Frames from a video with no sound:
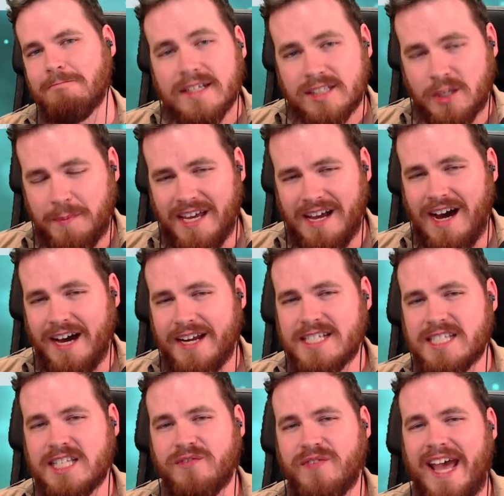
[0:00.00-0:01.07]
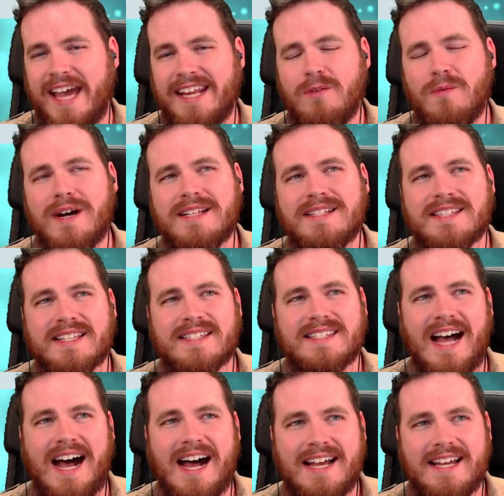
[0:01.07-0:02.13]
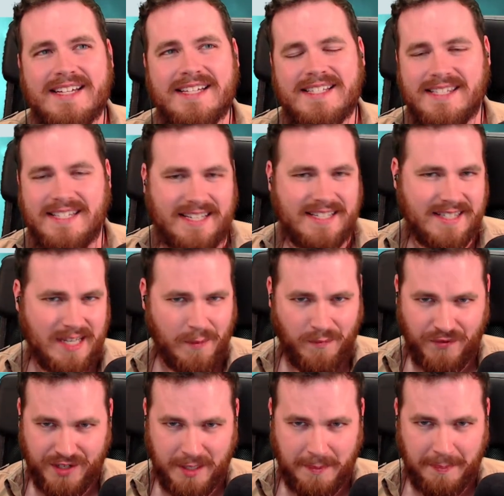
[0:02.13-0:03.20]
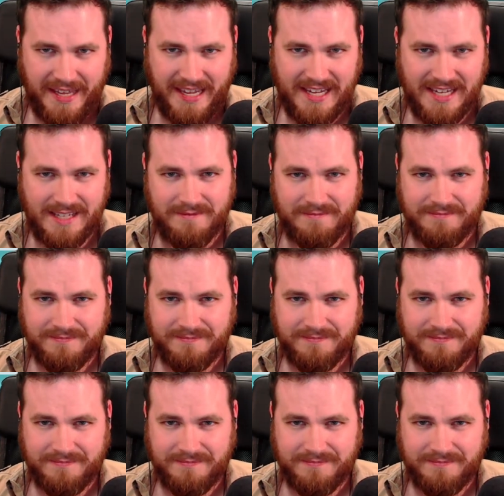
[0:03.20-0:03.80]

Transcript: To be honest, if anyone's size is up for debate,